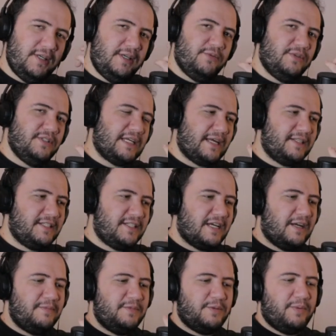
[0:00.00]
was at
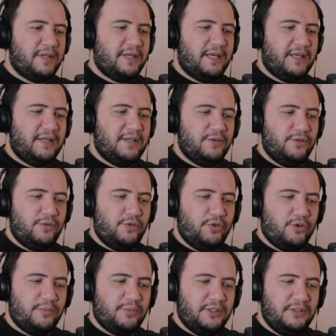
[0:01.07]
times playing
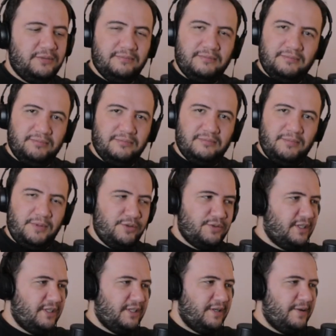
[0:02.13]
normal
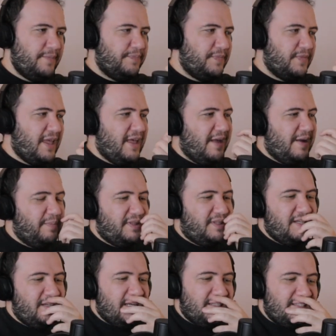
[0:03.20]
music. But
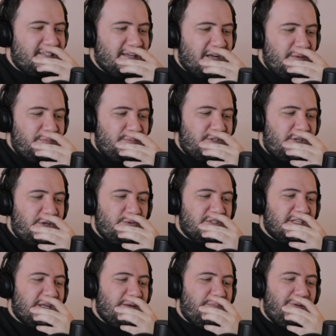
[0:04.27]
then at times he
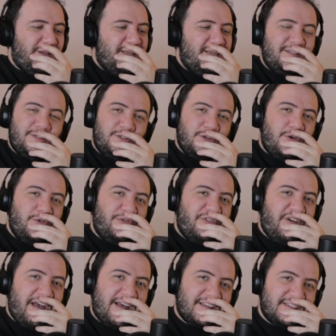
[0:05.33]
was like playing so
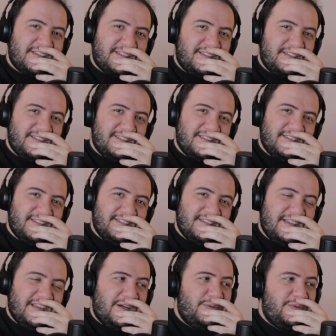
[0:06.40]
fast
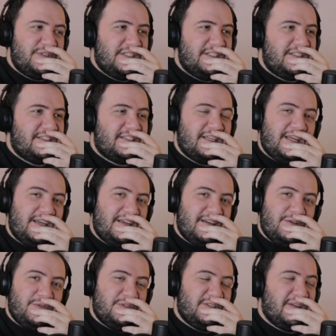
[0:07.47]
and it was insane.
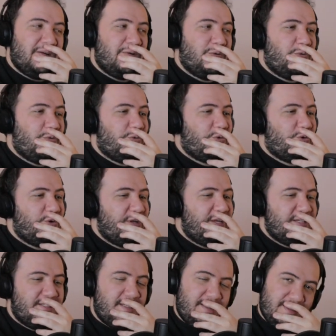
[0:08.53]
It was like
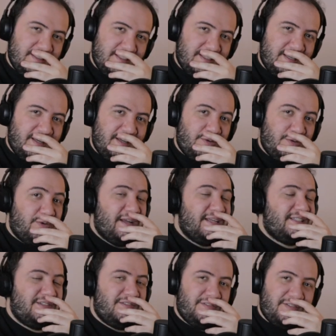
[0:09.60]
crazy insane,
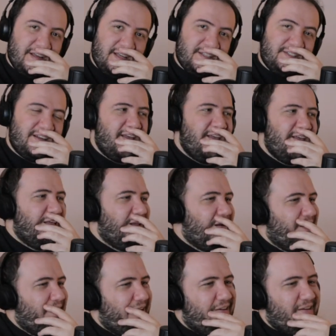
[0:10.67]
crazy fast.
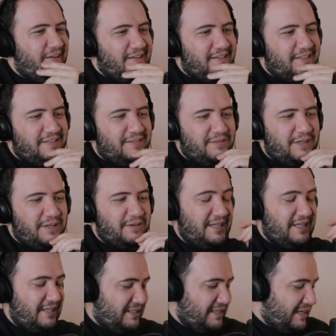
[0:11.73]
And wow,
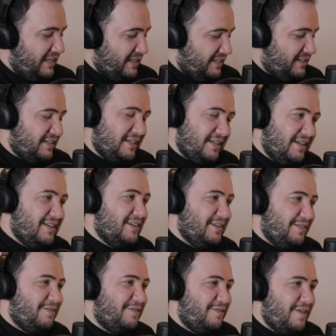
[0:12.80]
he is
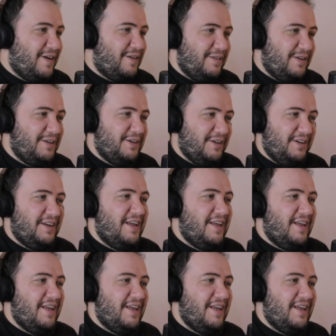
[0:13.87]
a very good